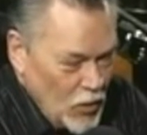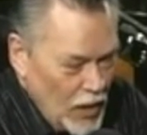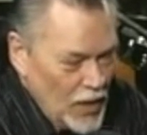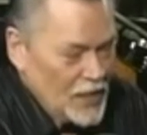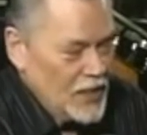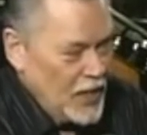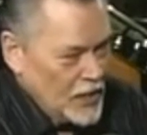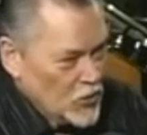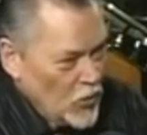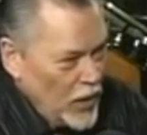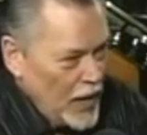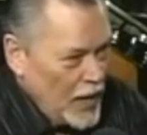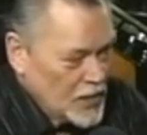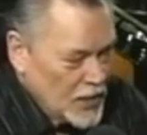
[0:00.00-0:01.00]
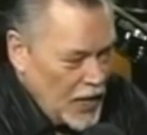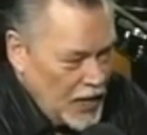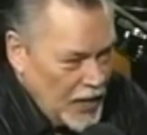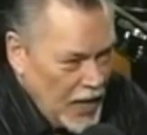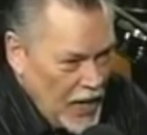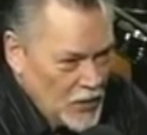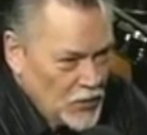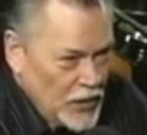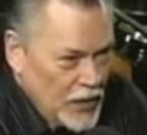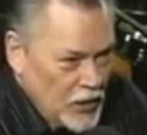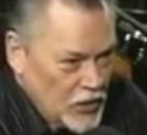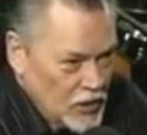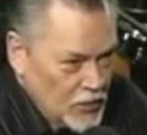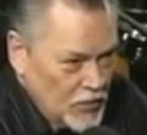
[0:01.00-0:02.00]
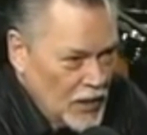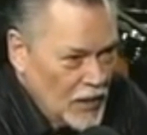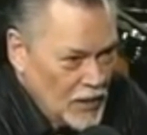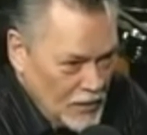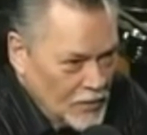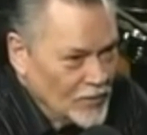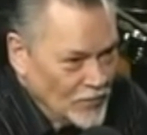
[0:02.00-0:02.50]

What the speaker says: Yes, right outside of Nashville, Hendersonville.